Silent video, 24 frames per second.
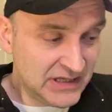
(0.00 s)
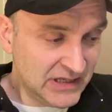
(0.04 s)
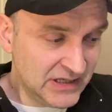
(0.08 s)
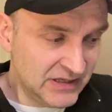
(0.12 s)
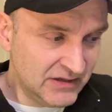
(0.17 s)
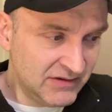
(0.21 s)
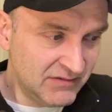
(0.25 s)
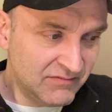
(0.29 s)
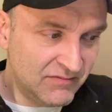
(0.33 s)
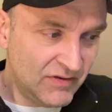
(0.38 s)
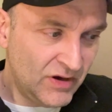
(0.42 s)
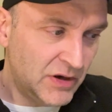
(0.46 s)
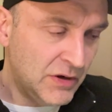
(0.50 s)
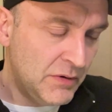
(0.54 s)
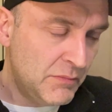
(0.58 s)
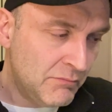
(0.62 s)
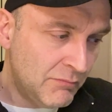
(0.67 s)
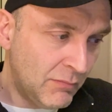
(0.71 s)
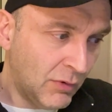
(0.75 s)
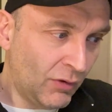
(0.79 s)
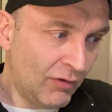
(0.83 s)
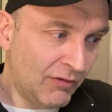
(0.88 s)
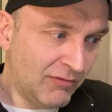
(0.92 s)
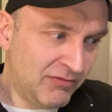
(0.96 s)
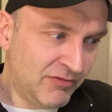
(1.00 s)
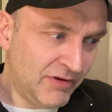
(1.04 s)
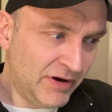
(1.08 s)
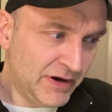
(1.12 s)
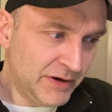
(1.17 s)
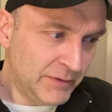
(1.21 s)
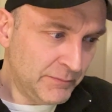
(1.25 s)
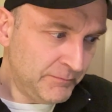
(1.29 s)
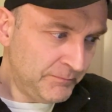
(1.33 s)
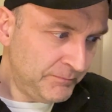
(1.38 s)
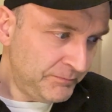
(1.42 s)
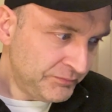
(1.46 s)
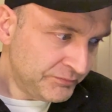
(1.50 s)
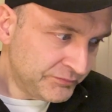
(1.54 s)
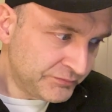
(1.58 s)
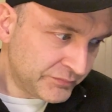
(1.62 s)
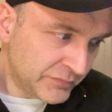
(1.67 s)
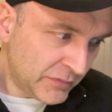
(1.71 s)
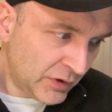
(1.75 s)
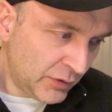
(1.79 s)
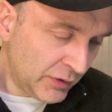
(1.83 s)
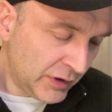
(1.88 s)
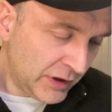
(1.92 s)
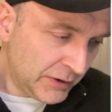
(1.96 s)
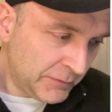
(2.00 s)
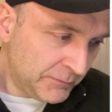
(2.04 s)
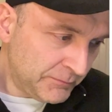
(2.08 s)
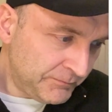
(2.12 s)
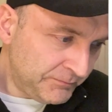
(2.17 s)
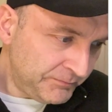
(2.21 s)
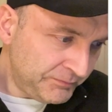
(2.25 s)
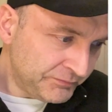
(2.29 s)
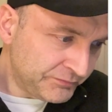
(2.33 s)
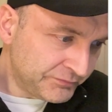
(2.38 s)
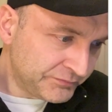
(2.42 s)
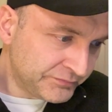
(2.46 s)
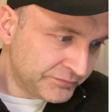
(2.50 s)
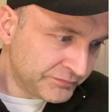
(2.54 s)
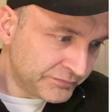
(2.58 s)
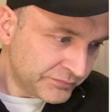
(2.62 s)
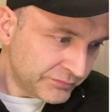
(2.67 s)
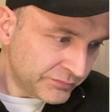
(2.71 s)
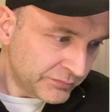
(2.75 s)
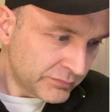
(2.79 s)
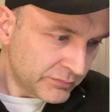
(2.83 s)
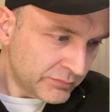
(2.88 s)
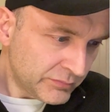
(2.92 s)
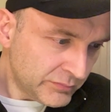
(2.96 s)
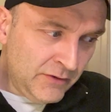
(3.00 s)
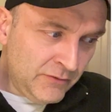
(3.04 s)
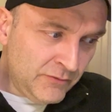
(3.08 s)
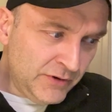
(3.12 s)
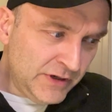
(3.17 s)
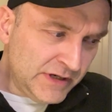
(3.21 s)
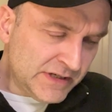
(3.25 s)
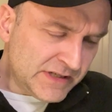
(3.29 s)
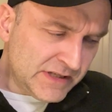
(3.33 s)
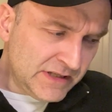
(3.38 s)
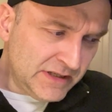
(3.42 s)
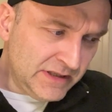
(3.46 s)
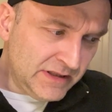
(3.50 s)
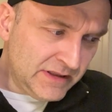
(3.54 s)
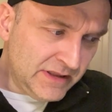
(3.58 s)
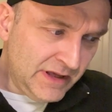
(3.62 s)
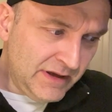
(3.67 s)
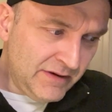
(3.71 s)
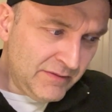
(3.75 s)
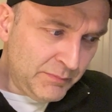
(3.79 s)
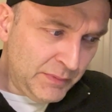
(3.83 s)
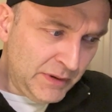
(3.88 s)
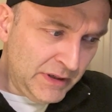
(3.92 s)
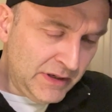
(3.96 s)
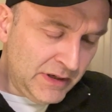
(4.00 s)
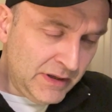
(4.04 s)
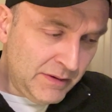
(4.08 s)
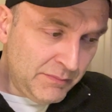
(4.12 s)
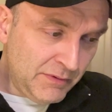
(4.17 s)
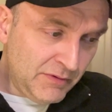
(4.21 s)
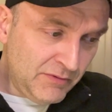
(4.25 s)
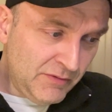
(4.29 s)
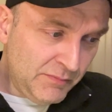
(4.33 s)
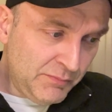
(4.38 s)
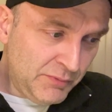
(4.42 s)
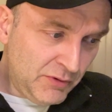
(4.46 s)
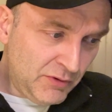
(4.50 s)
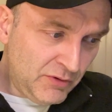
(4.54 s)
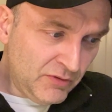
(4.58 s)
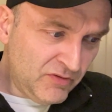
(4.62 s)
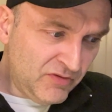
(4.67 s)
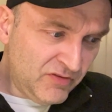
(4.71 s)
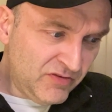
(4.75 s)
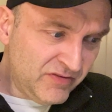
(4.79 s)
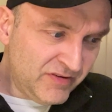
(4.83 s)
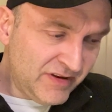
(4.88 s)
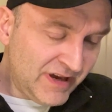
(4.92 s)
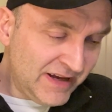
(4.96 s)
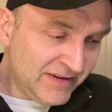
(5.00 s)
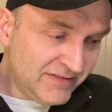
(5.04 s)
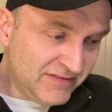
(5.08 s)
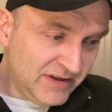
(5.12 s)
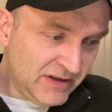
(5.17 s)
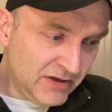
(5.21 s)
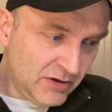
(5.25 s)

even more fun. Okay. Recently, there have been a number of reports citing